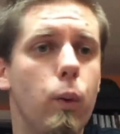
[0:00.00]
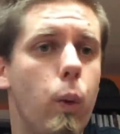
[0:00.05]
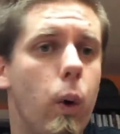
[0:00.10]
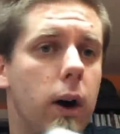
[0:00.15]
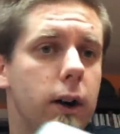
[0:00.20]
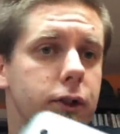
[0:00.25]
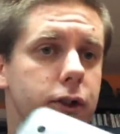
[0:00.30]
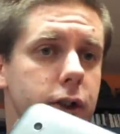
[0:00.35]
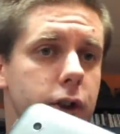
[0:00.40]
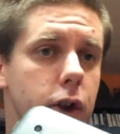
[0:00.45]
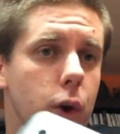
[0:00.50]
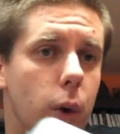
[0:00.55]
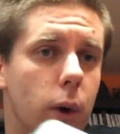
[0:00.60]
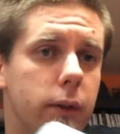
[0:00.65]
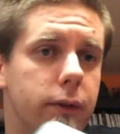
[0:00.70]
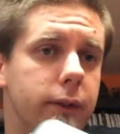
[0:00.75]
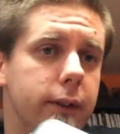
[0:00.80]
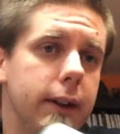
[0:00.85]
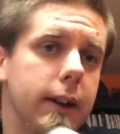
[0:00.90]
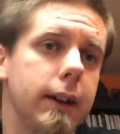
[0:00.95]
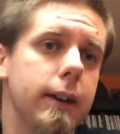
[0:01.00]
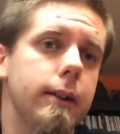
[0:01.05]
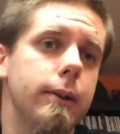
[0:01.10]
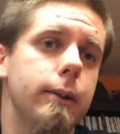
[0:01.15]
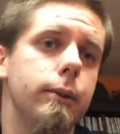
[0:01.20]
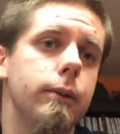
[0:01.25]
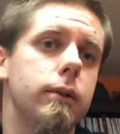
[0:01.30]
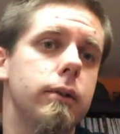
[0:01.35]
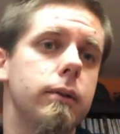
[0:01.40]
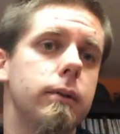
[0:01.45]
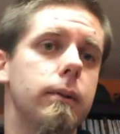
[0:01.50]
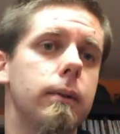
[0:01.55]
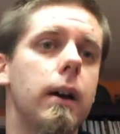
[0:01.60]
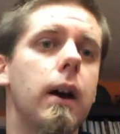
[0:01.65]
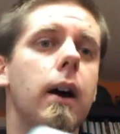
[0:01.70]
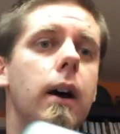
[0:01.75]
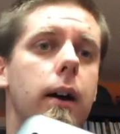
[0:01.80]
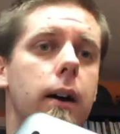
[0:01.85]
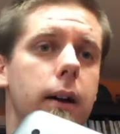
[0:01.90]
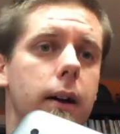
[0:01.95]
watching your videos
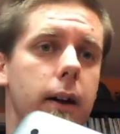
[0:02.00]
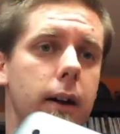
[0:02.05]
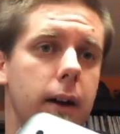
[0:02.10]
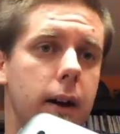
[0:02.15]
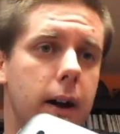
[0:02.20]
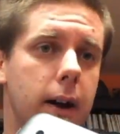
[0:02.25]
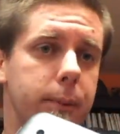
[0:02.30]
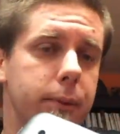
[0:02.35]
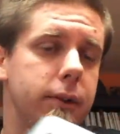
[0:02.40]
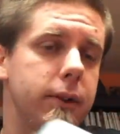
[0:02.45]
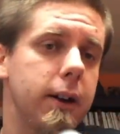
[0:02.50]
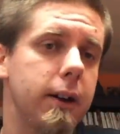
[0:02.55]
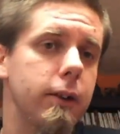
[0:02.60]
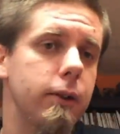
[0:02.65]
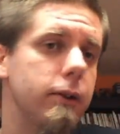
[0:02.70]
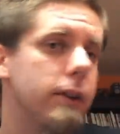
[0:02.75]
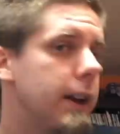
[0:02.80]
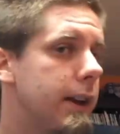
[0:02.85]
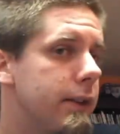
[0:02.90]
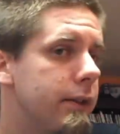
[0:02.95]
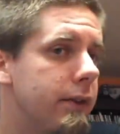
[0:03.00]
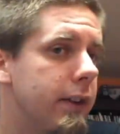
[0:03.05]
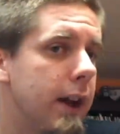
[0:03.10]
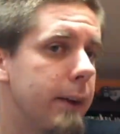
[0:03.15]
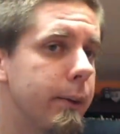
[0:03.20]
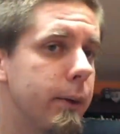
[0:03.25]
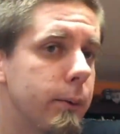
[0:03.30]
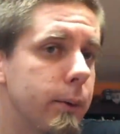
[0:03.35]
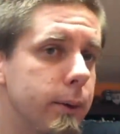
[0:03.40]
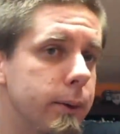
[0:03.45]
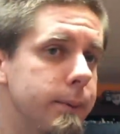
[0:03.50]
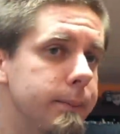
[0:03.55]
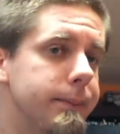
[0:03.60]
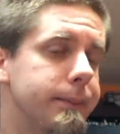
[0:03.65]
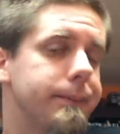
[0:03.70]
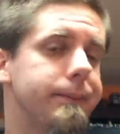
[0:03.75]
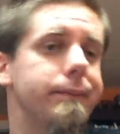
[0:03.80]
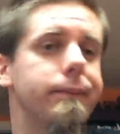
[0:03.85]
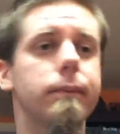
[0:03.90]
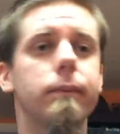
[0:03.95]
upstairs in the family
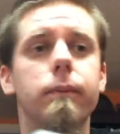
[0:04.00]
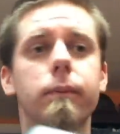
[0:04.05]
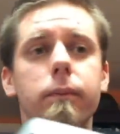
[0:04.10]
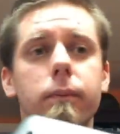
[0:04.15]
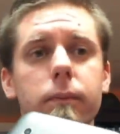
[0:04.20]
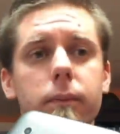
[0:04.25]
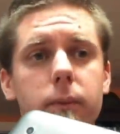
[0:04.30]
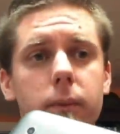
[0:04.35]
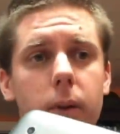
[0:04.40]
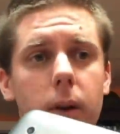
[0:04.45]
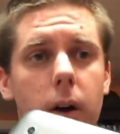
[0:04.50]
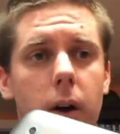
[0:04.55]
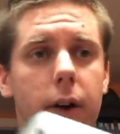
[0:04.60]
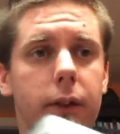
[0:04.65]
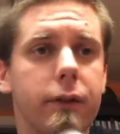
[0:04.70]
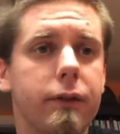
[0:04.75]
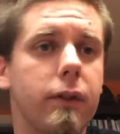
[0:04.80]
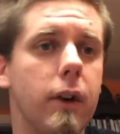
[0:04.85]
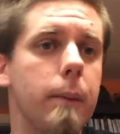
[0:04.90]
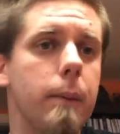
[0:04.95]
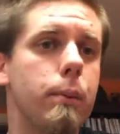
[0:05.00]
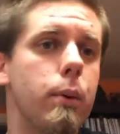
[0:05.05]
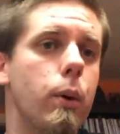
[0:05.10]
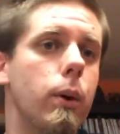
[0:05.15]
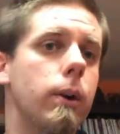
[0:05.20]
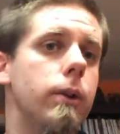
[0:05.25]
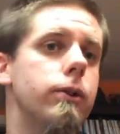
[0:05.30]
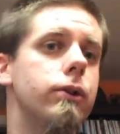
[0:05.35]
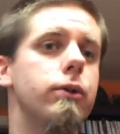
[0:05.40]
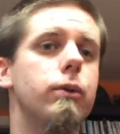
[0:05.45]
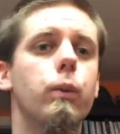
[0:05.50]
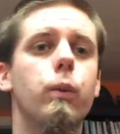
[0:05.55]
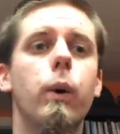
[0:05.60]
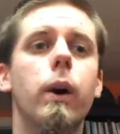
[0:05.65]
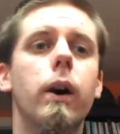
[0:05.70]
room, on the front porch,